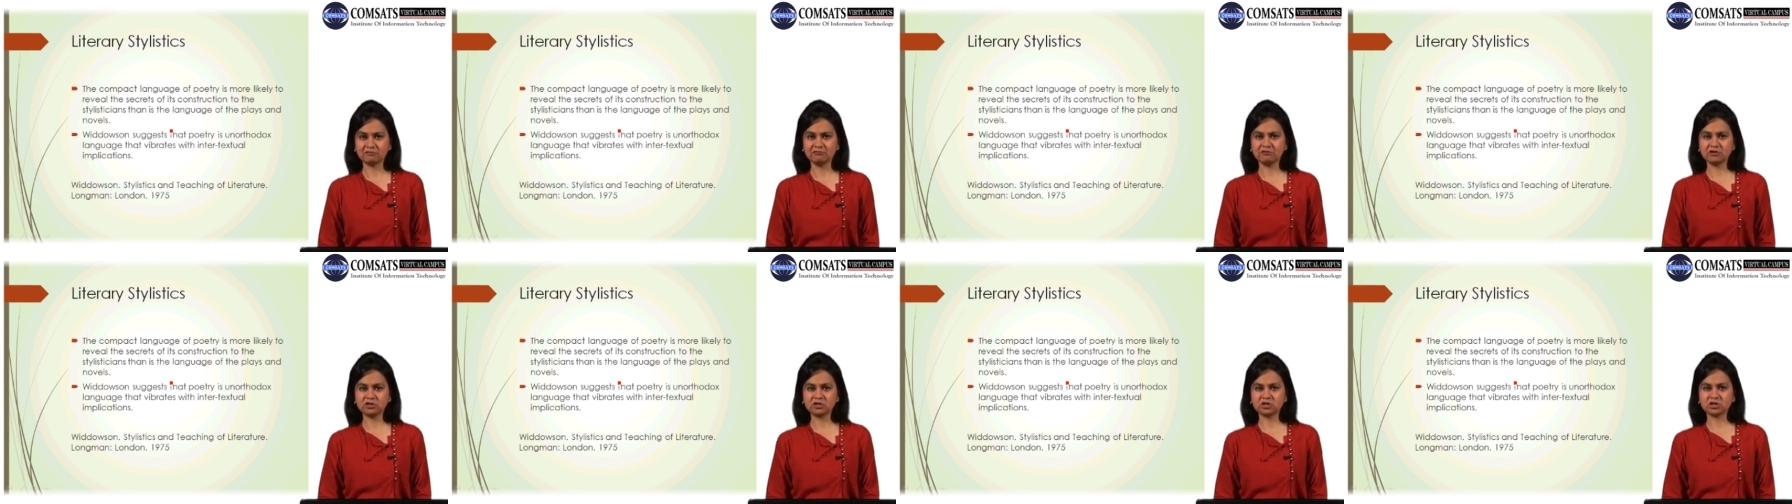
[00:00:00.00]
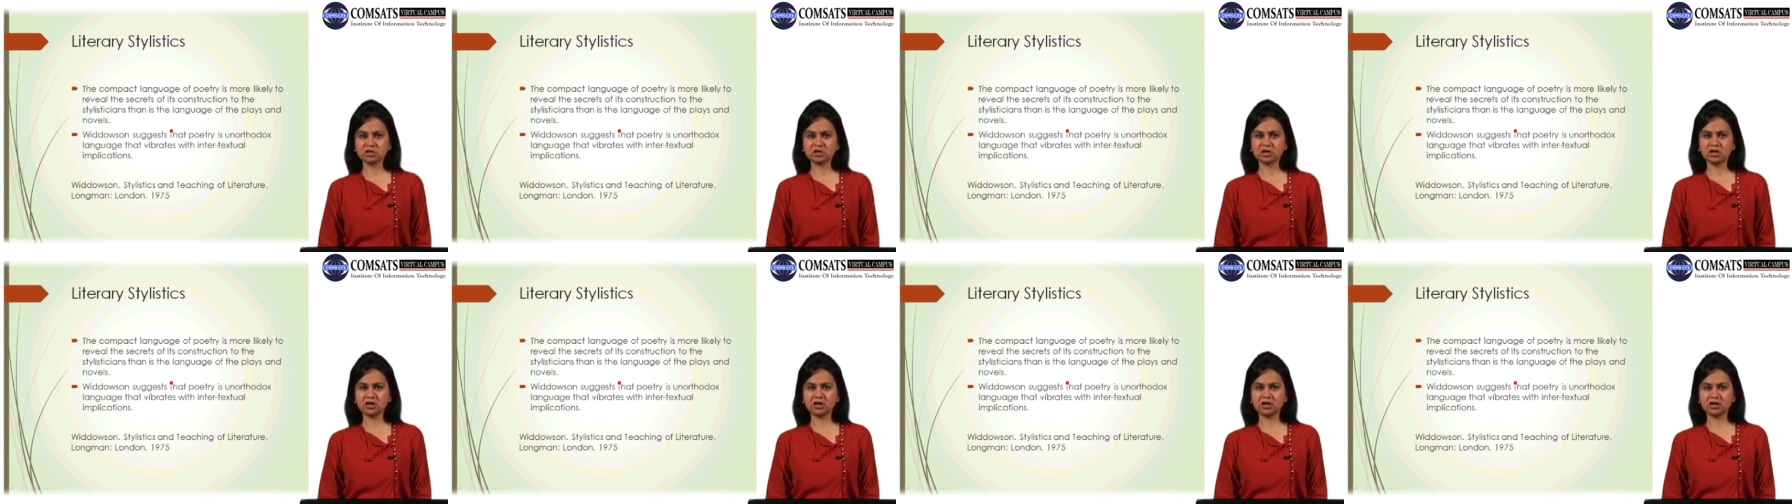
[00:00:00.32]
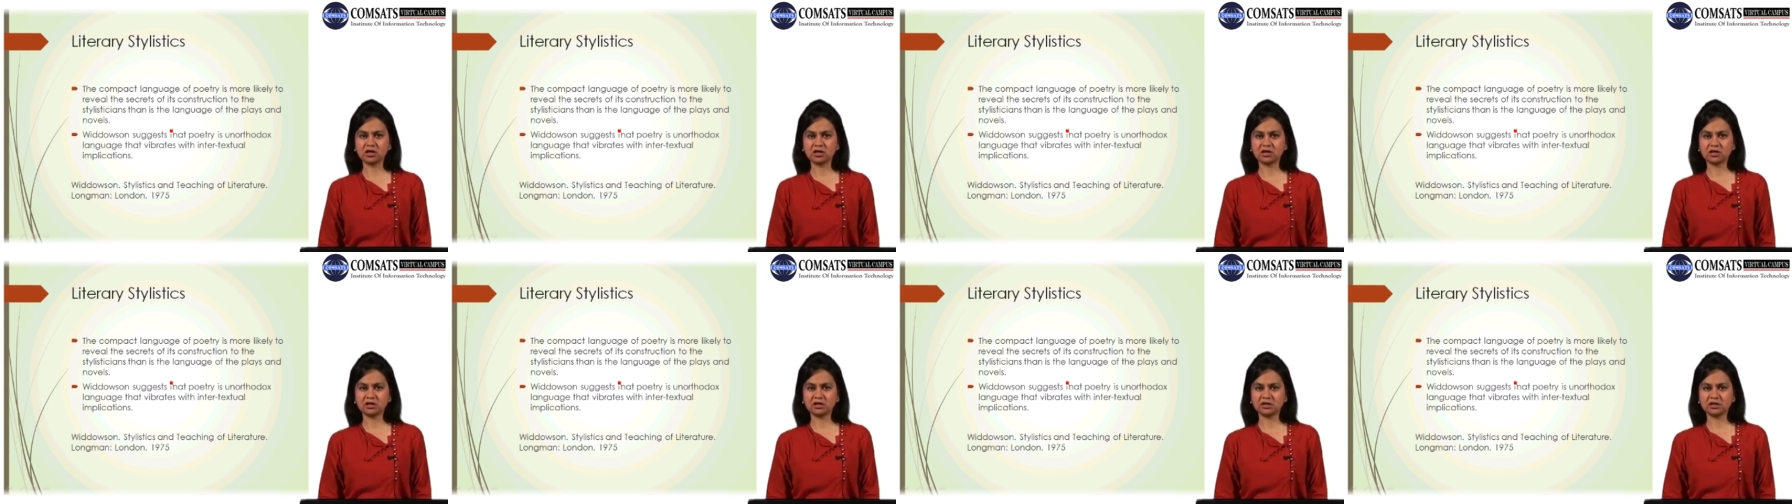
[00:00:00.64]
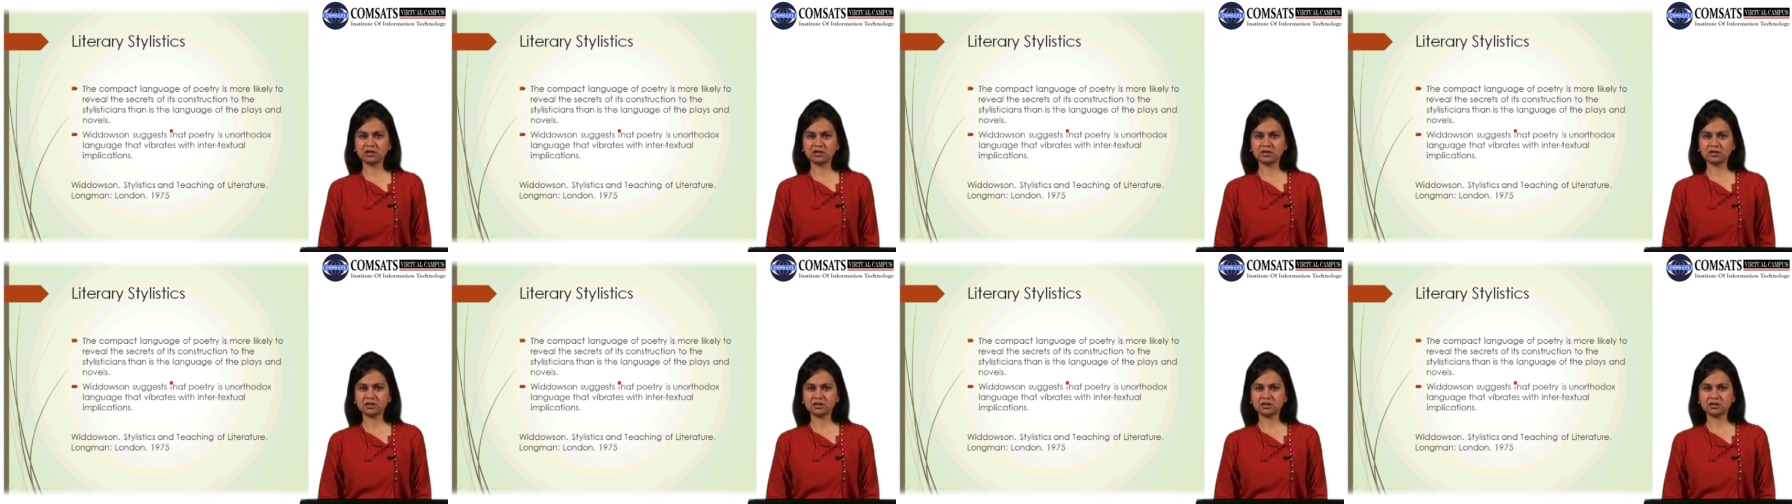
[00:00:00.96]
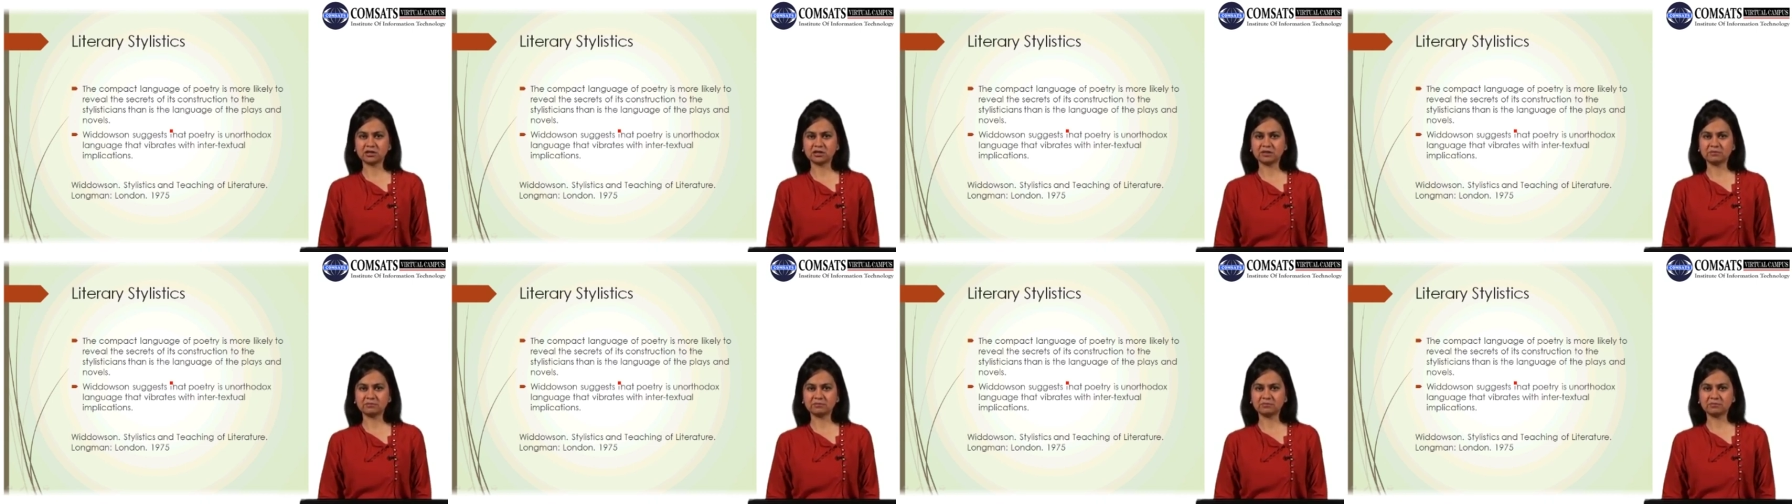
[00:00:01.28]
which
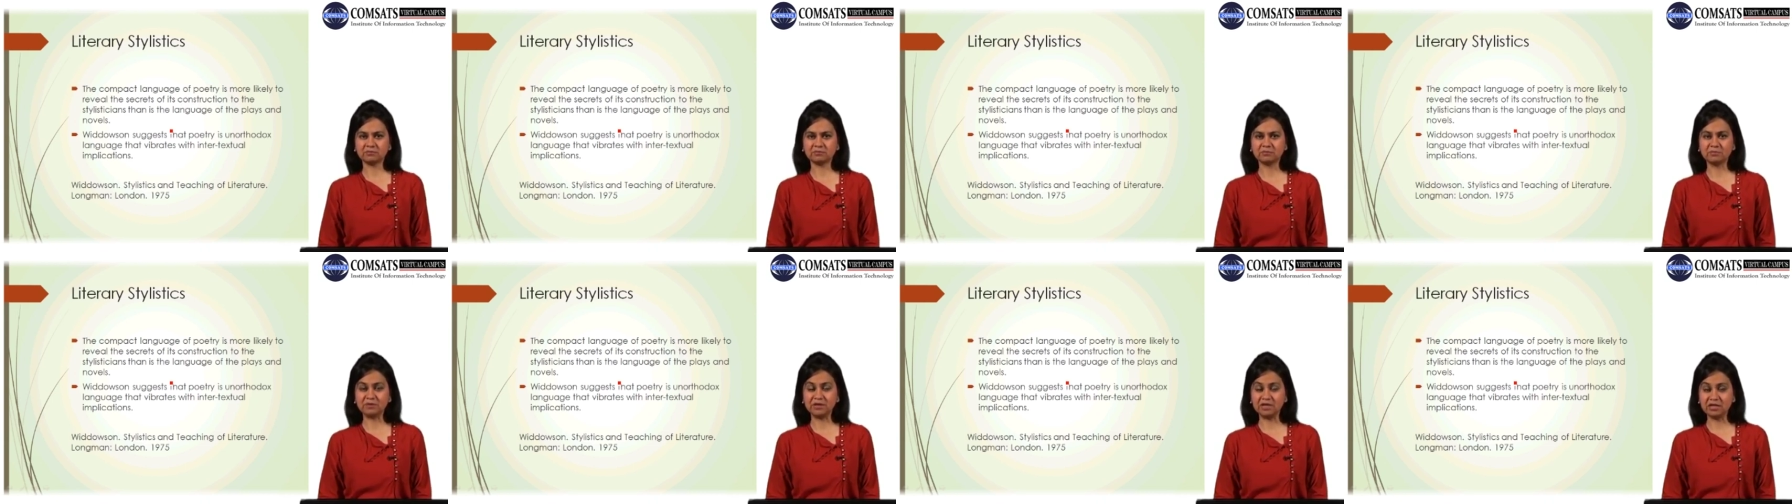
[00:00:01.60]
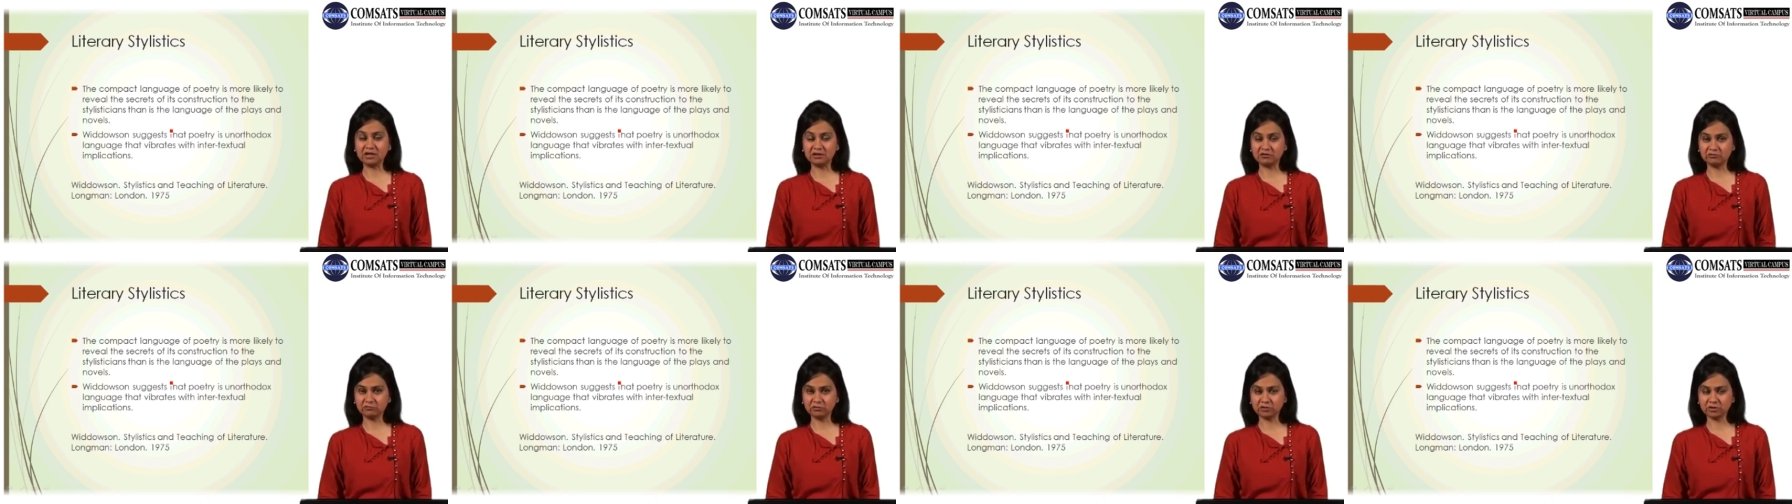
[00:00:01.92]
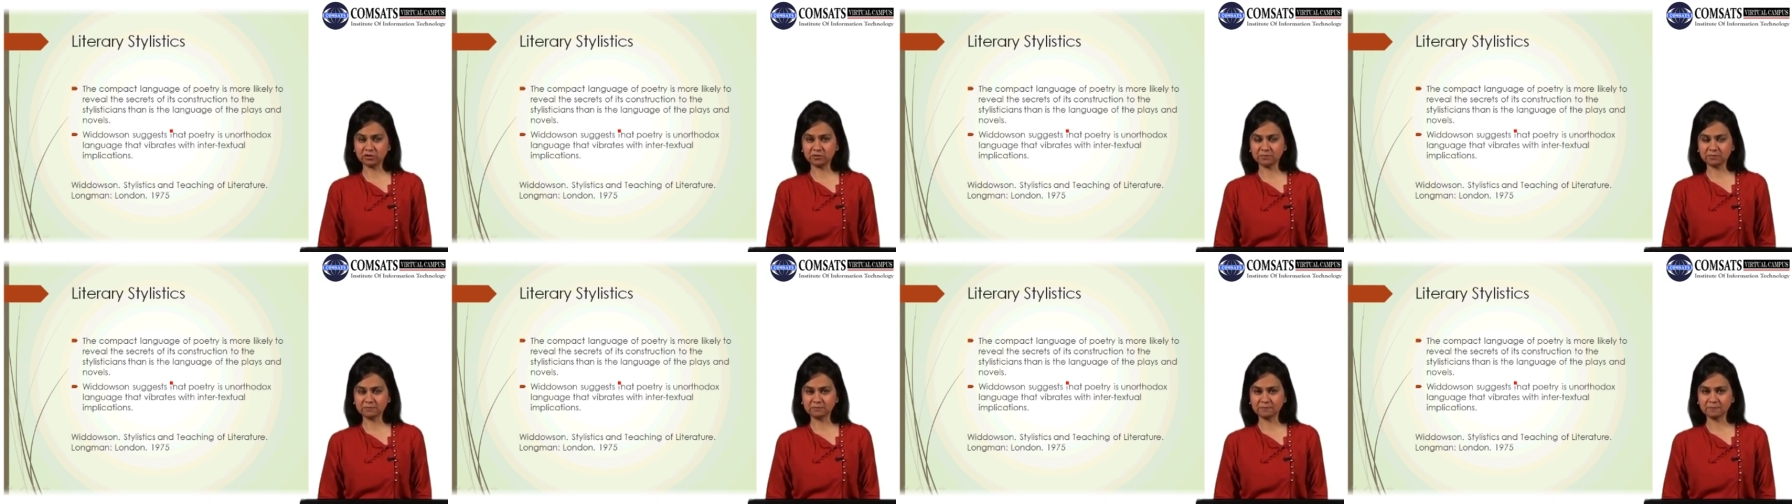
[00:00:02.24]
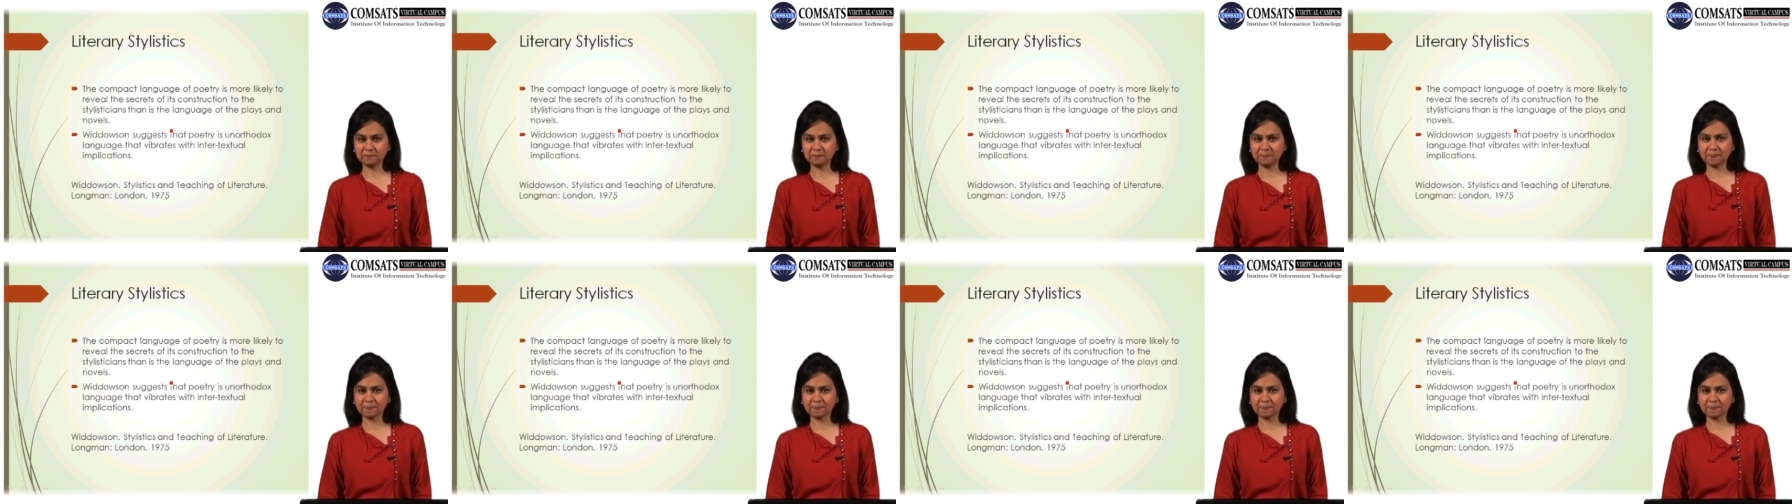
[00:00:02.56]
are meaningful,